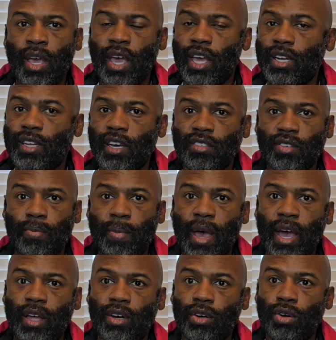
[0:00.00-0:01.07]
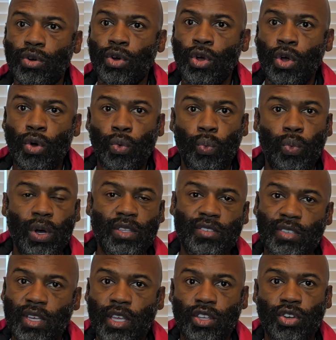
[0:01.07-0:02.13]
It doesn't matter
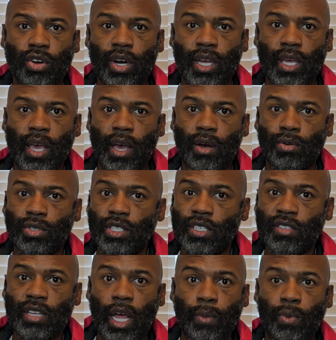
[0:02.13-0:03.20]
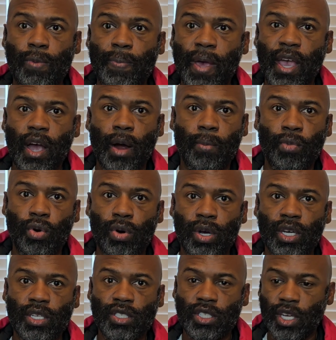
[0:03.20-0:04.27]
what's in your account. Just like we pay our
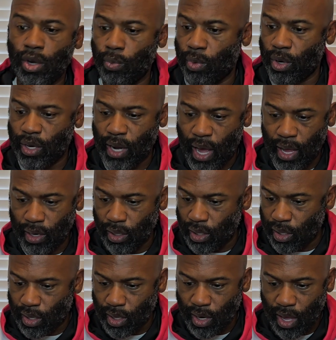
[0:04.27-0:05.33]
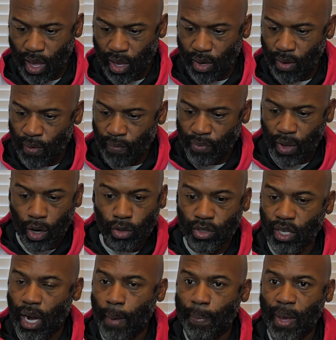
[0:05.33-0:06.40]
mortgage and we're not looking at, oh,
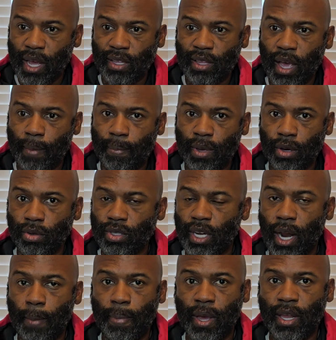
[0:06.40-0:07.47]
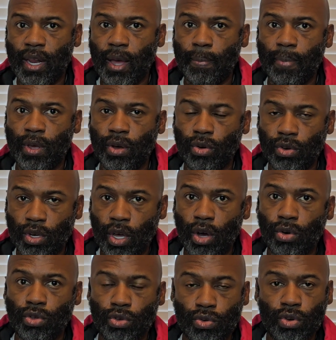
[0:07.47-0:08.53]
did I pay that bill? Did I pay that bill?
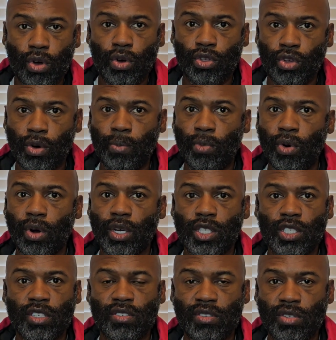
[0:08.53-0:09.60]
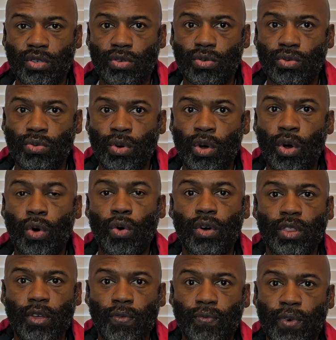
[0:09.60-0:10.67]
No, you know your mortgage is due
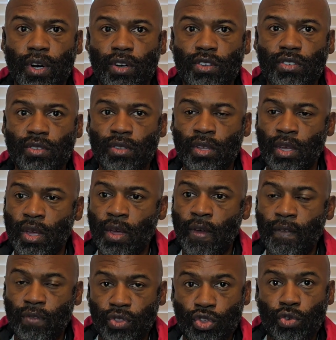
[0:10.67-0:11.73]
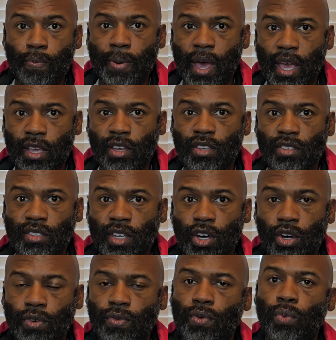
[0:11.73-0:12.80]
on the 1st. You pay
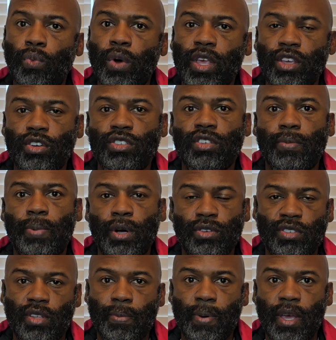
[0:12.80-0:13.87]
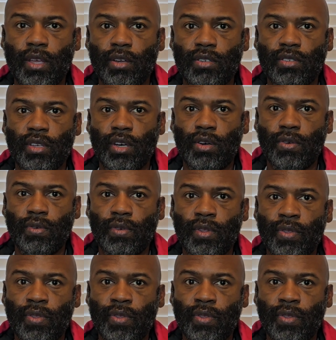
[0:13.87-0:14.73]
yourself when you're supposed to pay yourself.